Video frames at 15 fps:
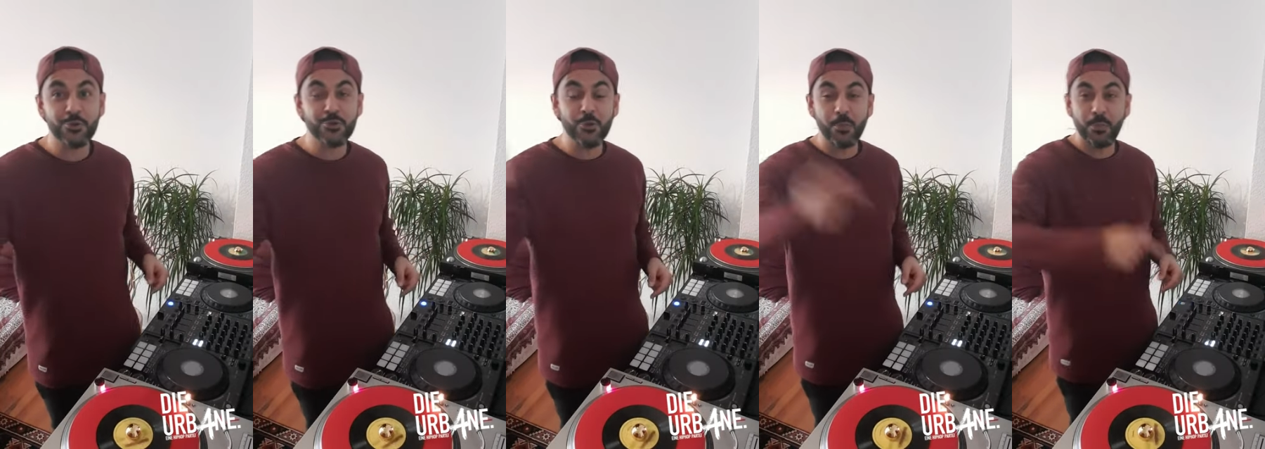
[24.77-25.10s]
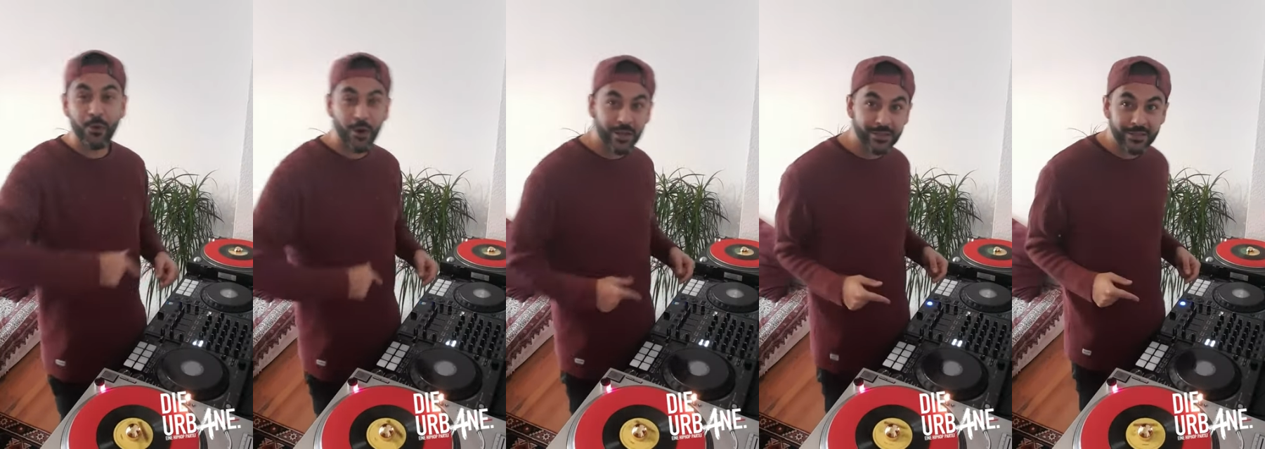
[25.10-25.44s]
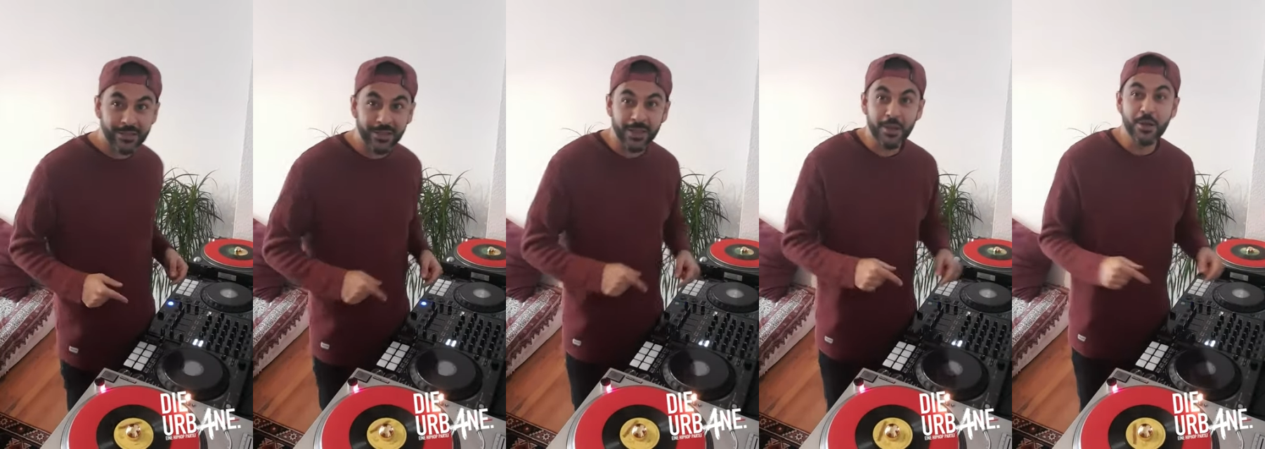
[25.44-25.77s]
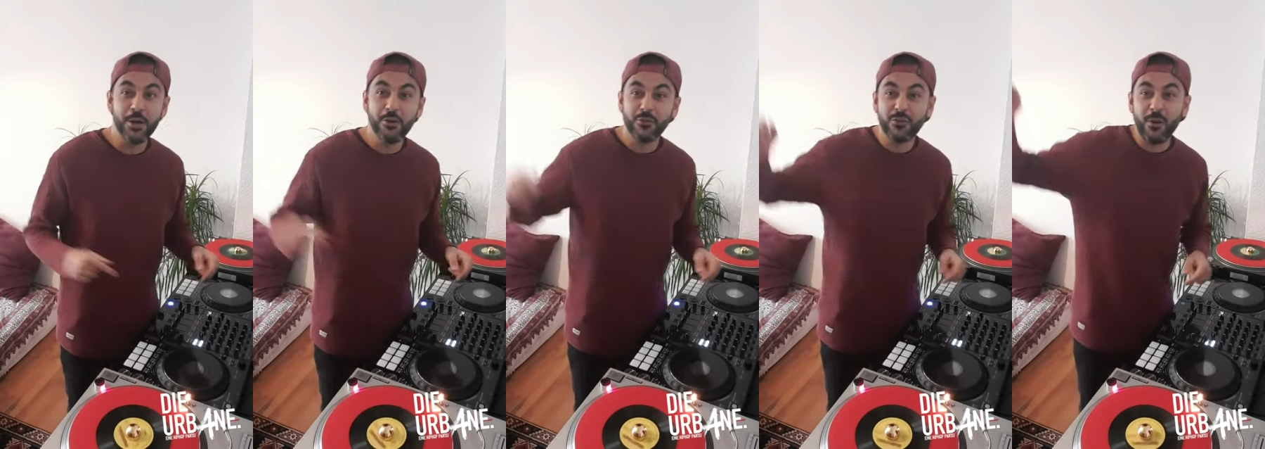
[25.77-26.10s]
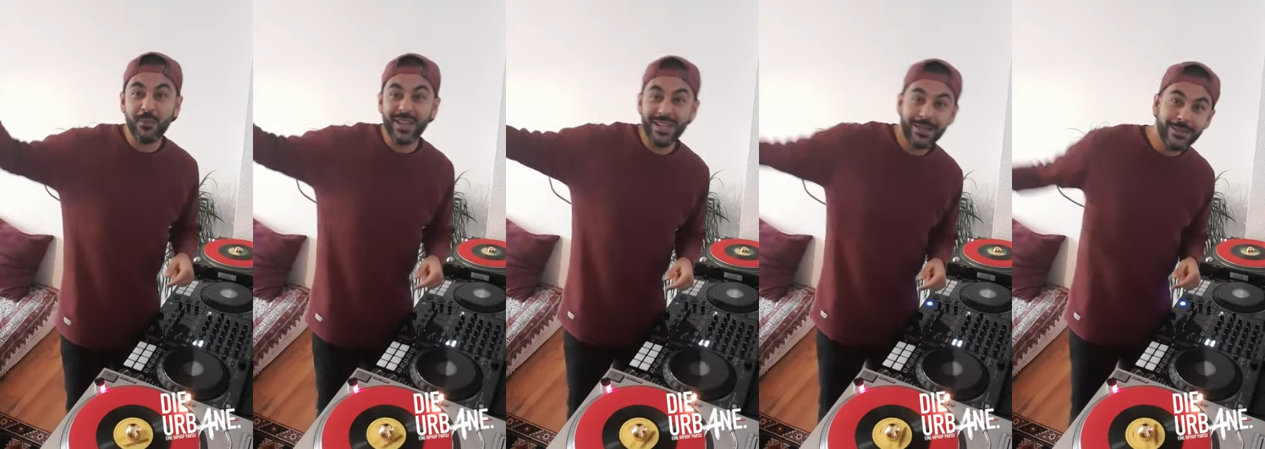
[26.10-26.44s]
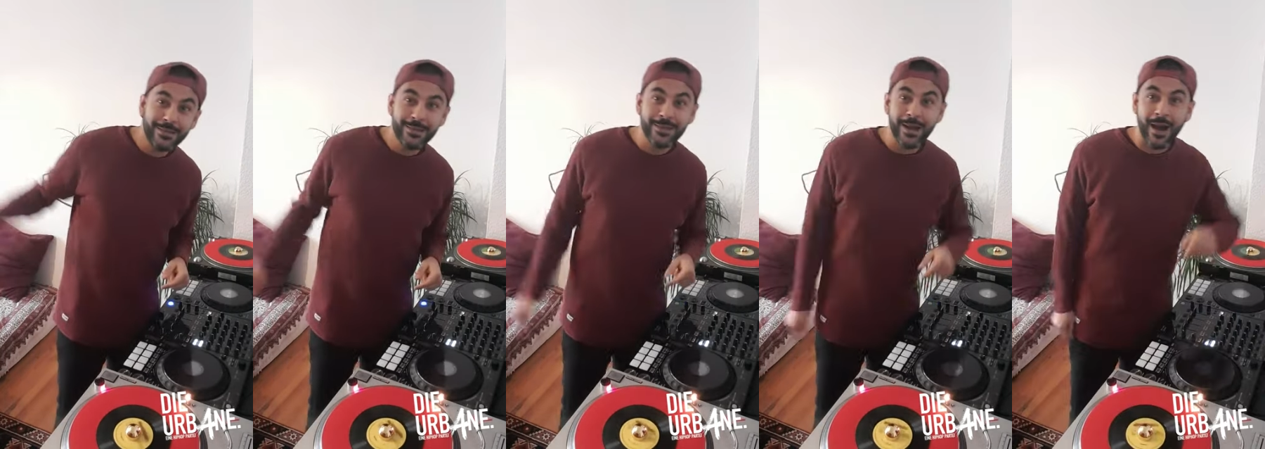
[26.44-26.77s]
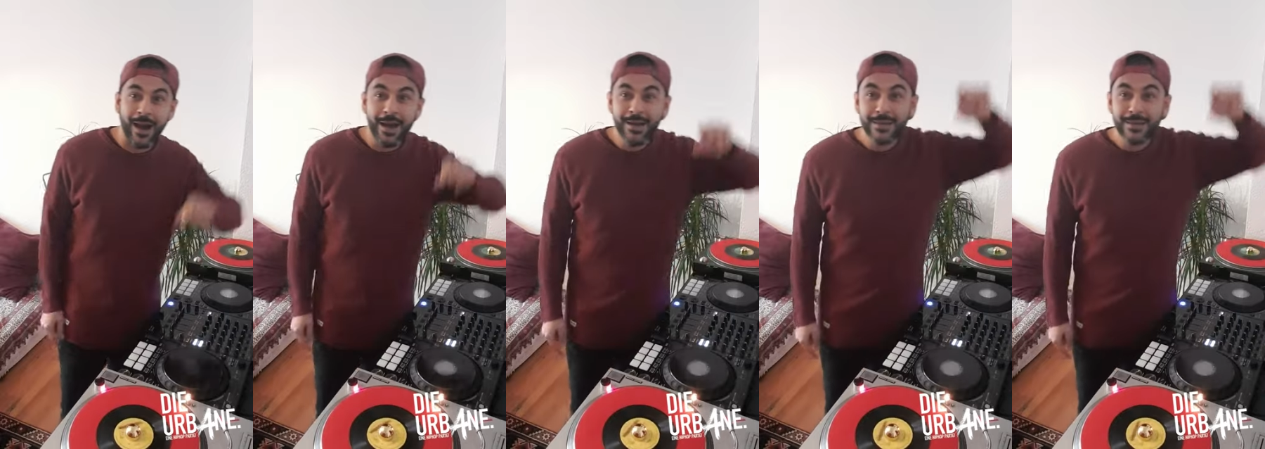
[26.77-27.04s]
supporting from India,